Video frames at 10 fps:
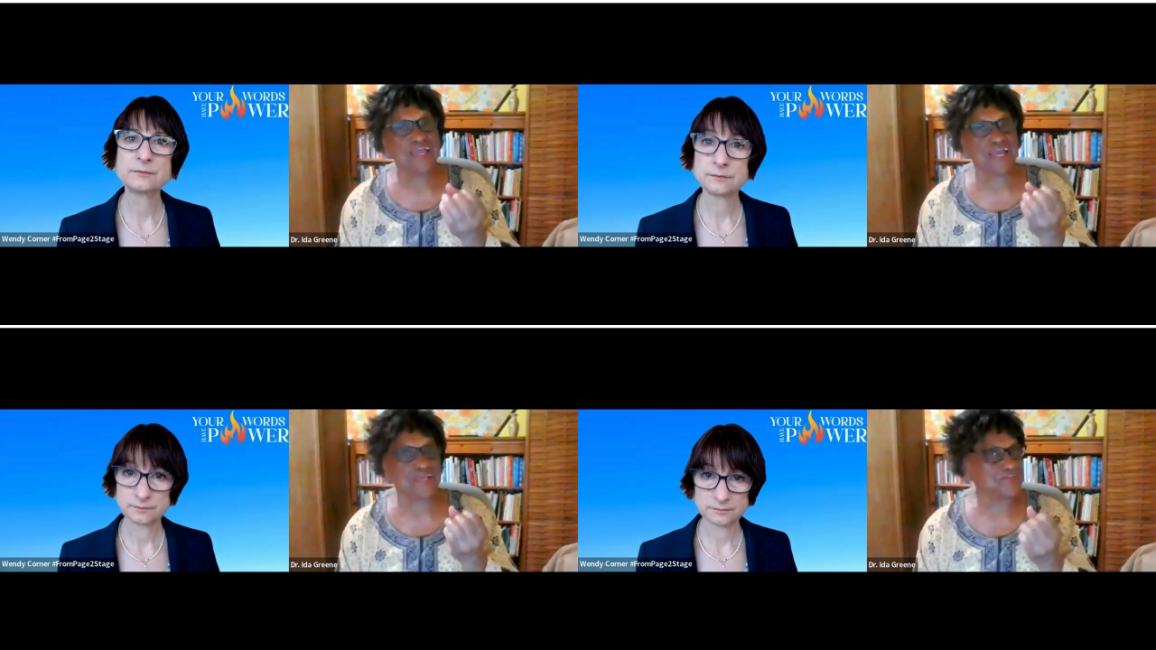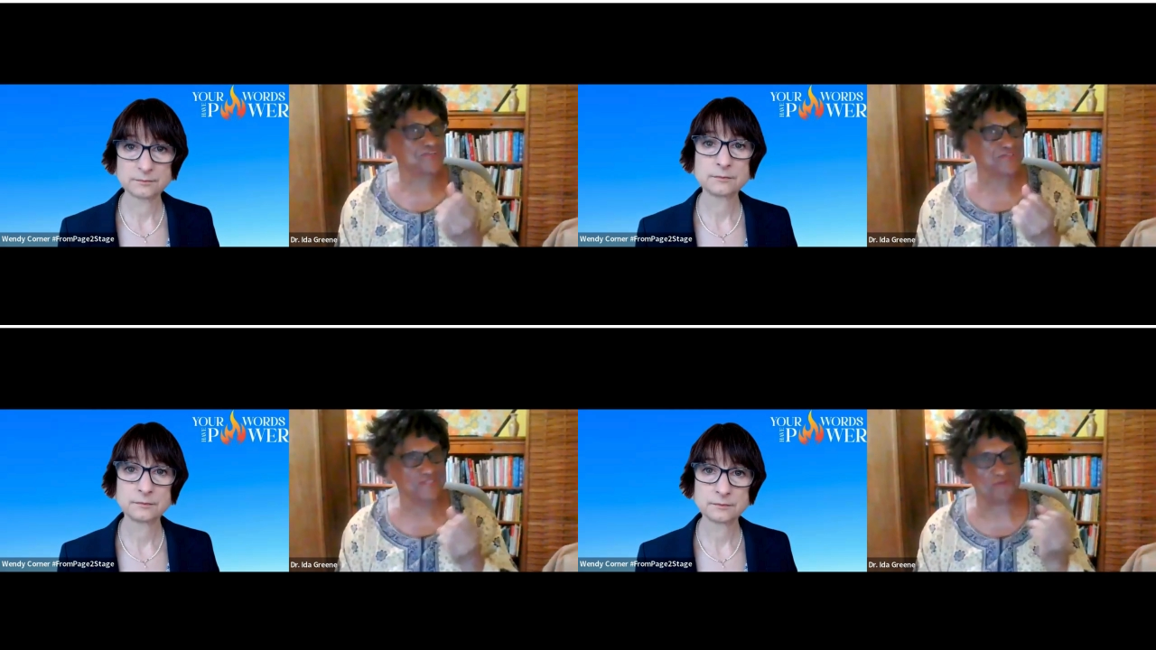Speaker 1: and
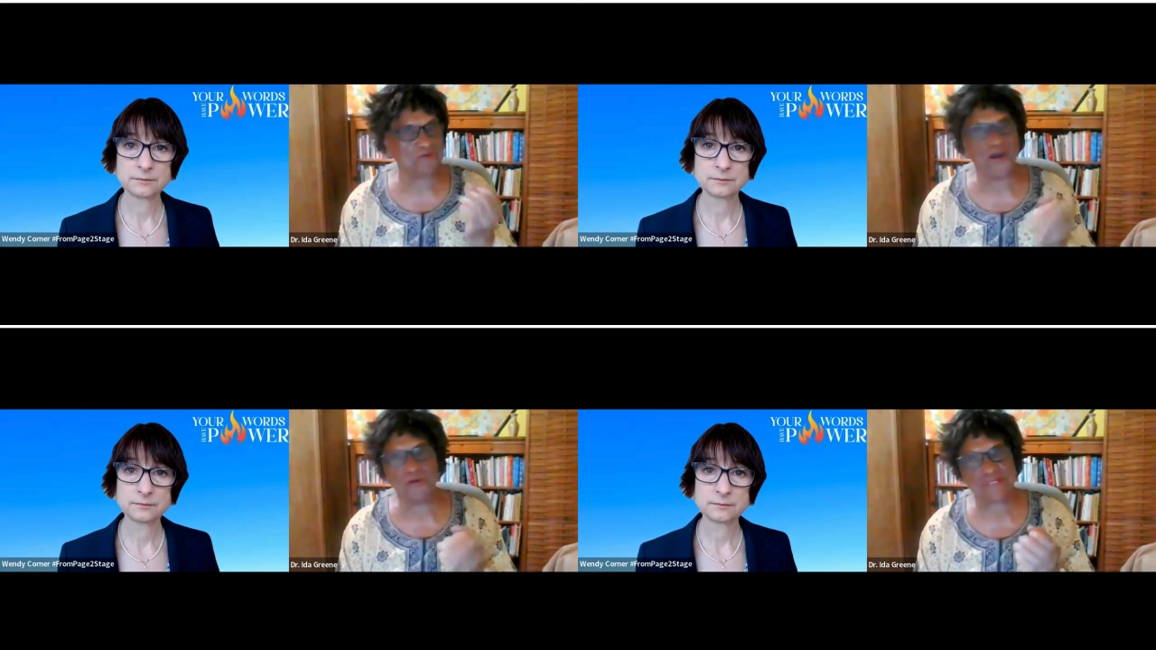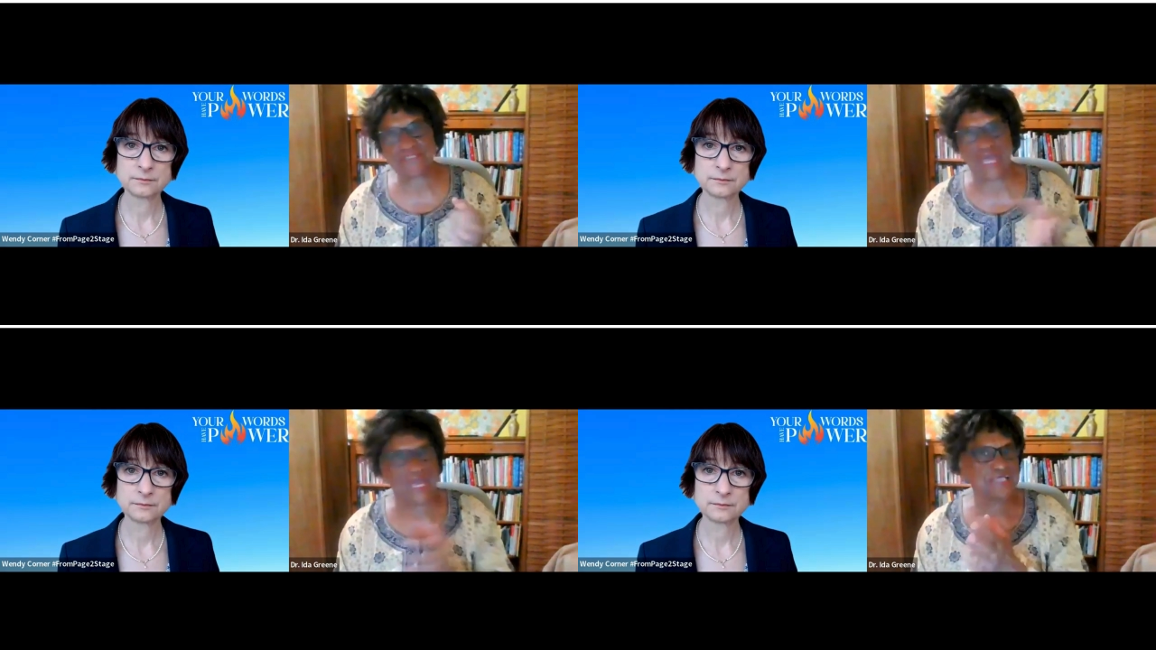don't
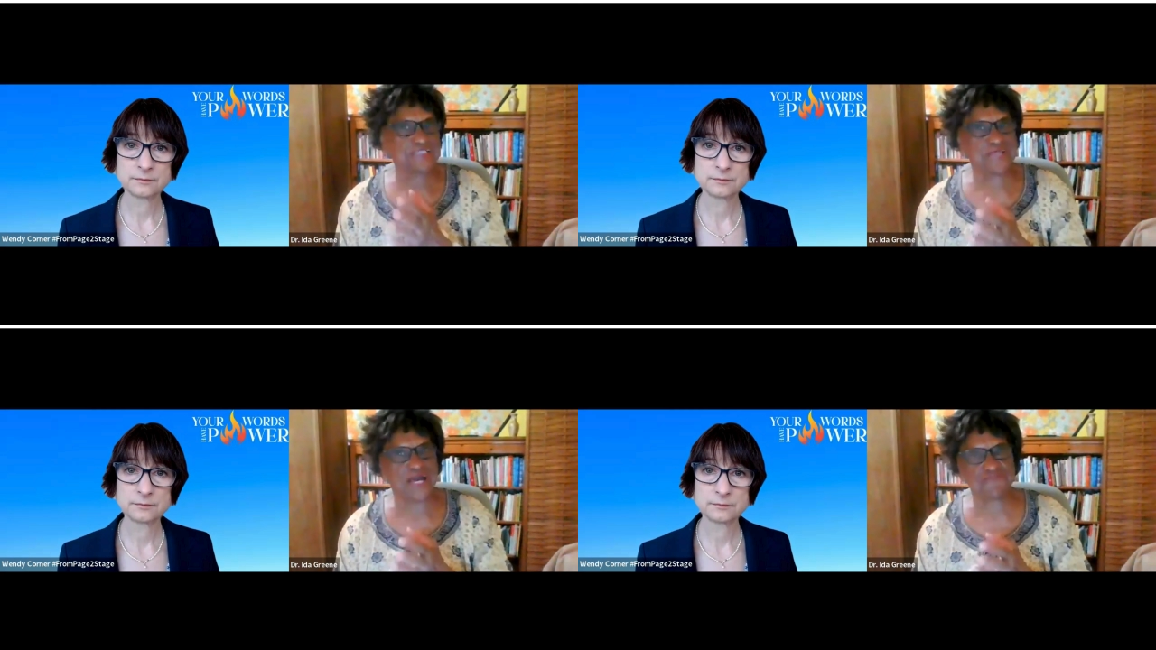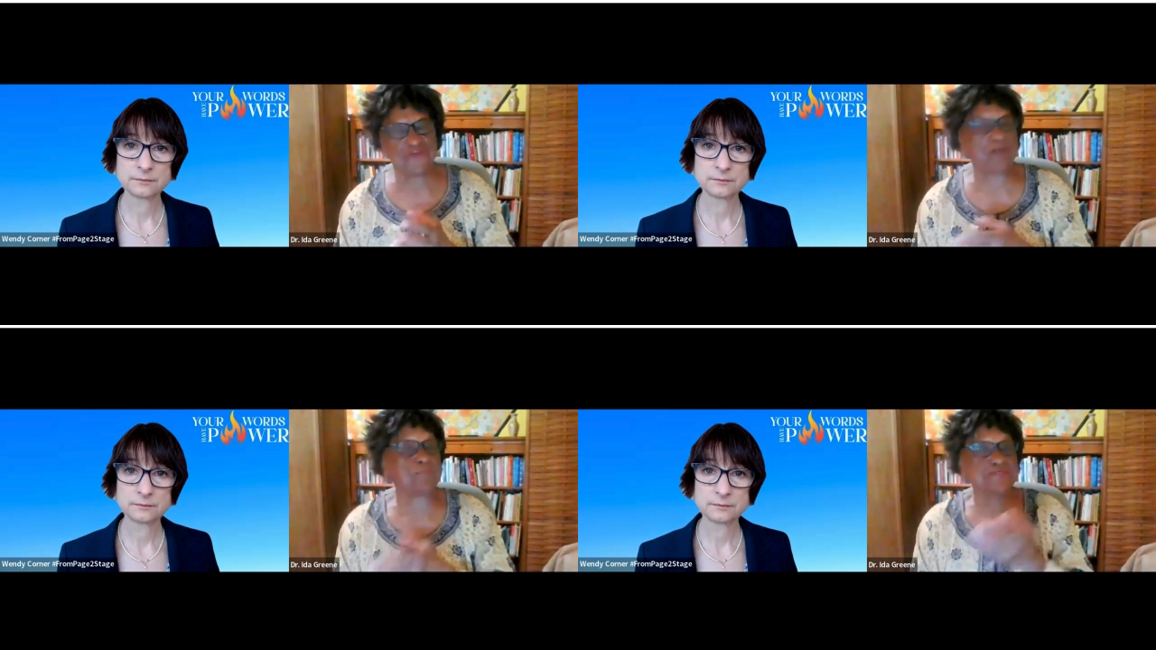always ask
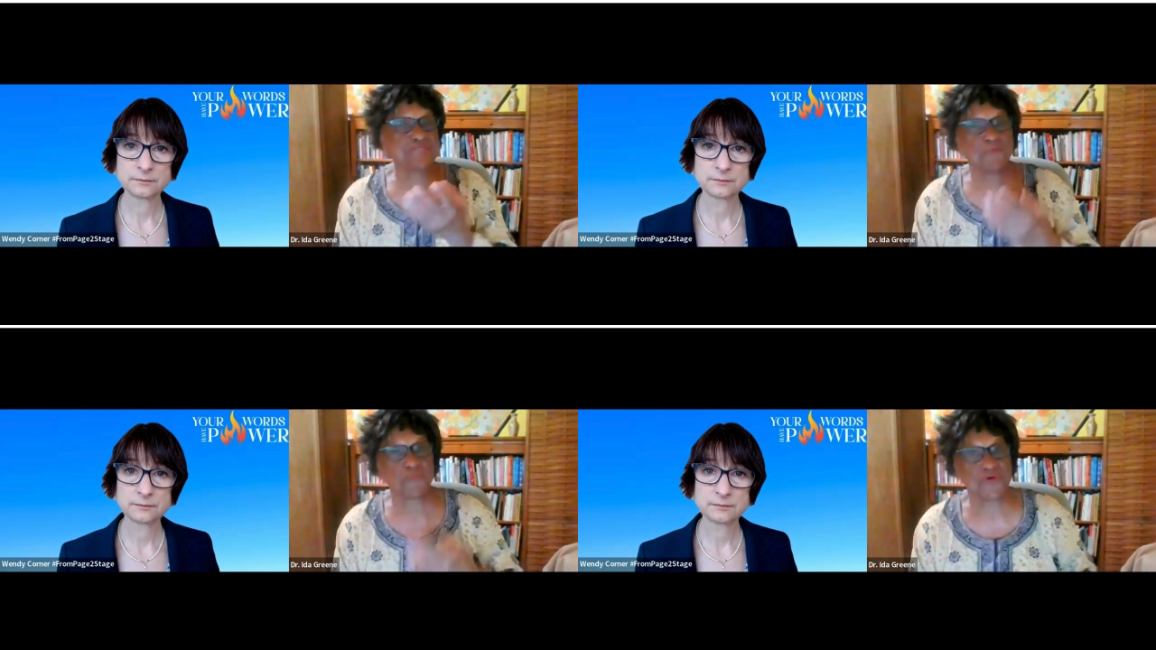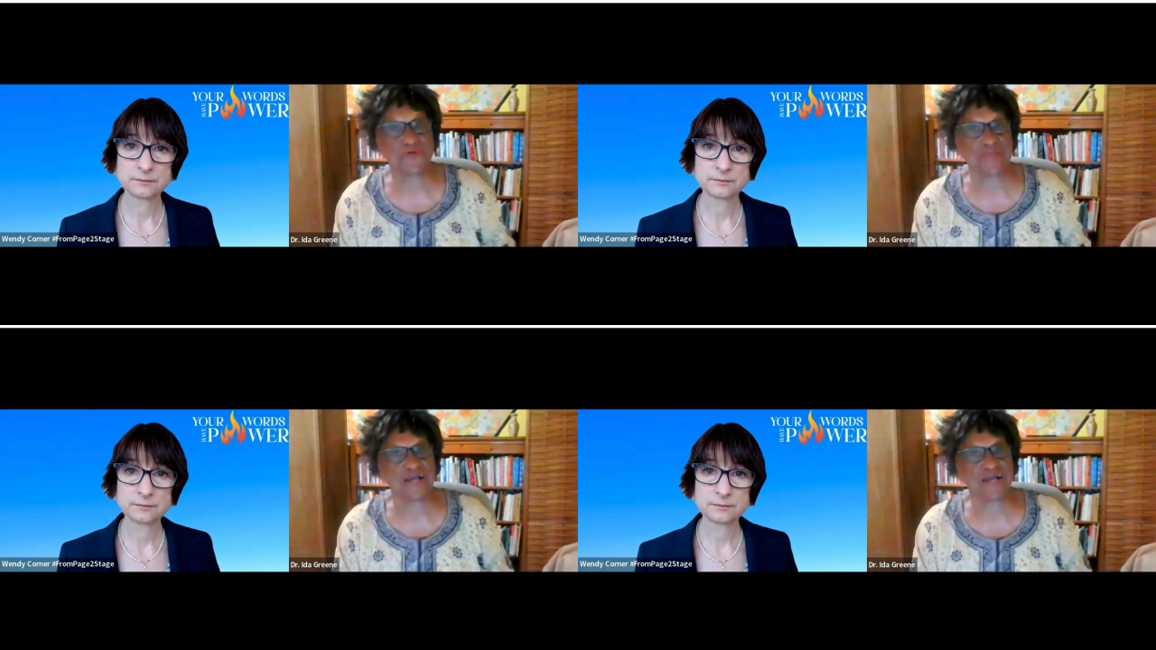for how much I'm worth.